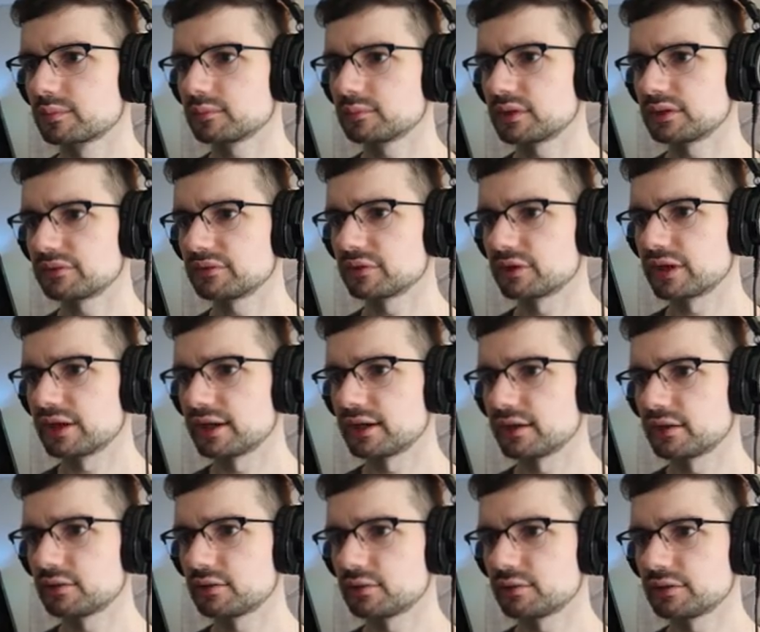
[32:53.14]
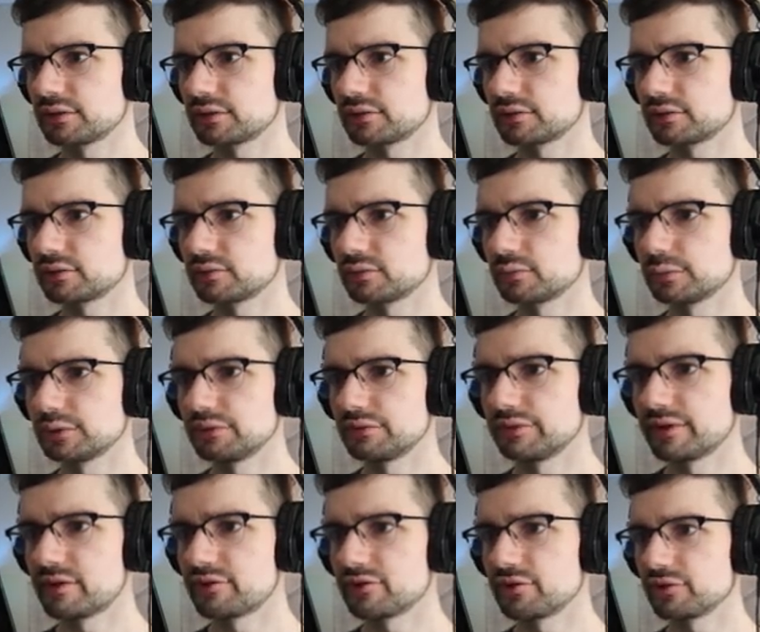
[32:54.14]
But for now, we
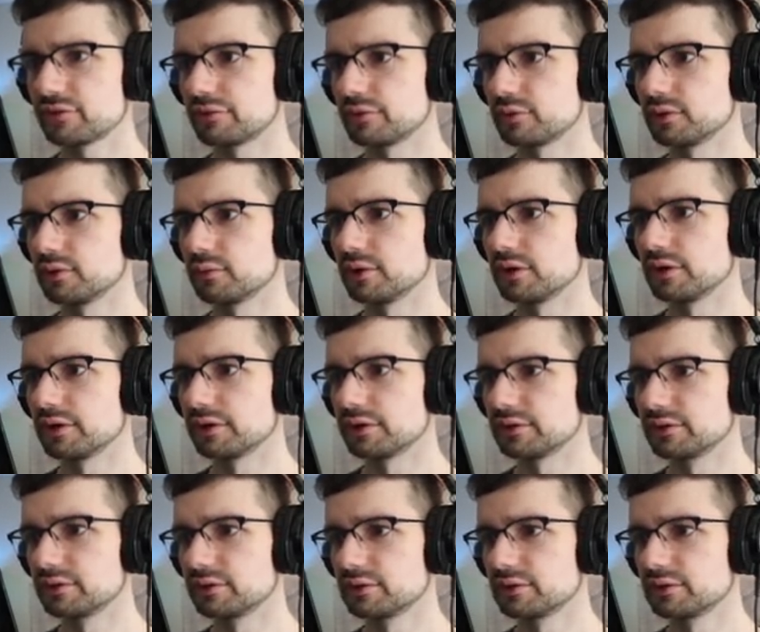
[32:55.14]
venture forward.